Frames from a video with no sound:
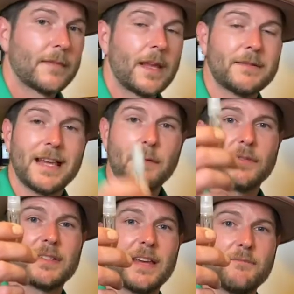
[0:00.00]
I was able
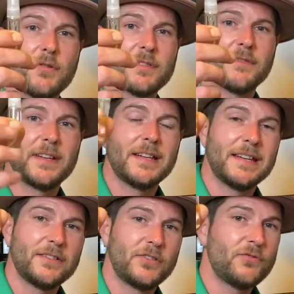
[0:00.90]
to save most of it
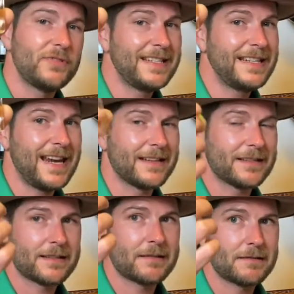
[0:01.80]
into
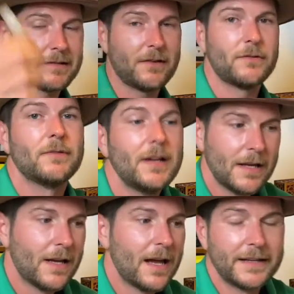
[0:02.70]
decants. So
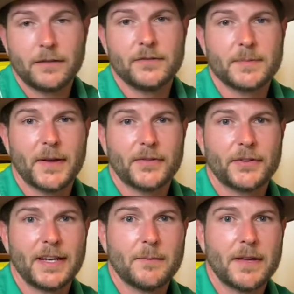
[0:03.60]
I did lose about
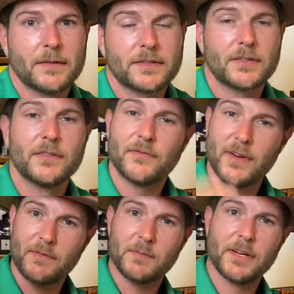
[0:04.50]
30 ml, so if
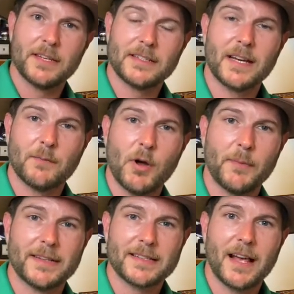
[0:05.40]
everybody could take a
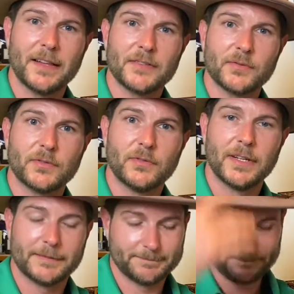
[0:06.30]
moment of silence real quick.